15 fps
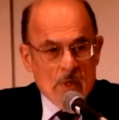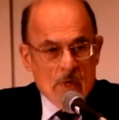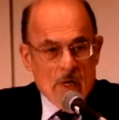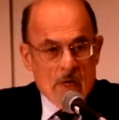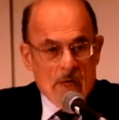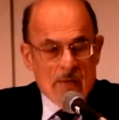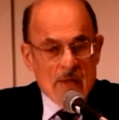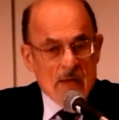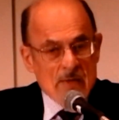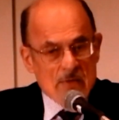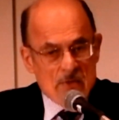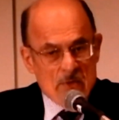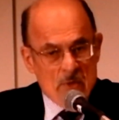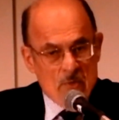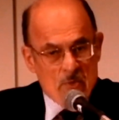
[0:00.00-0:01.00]
That
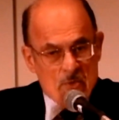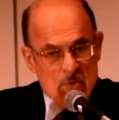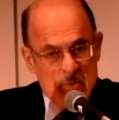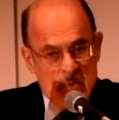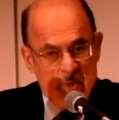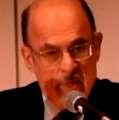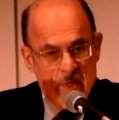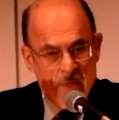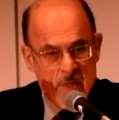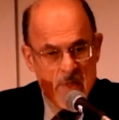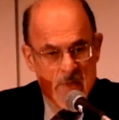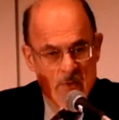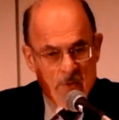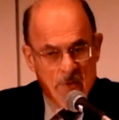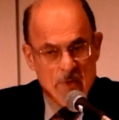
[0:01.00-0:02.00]
seems to be the
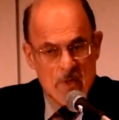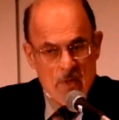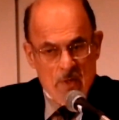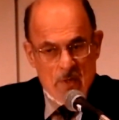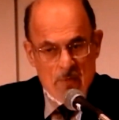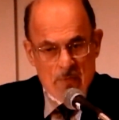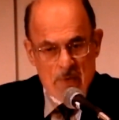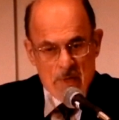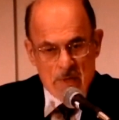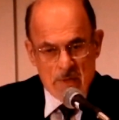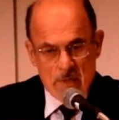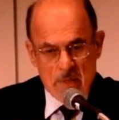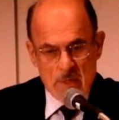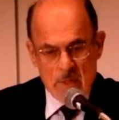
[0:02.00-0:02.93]
critical event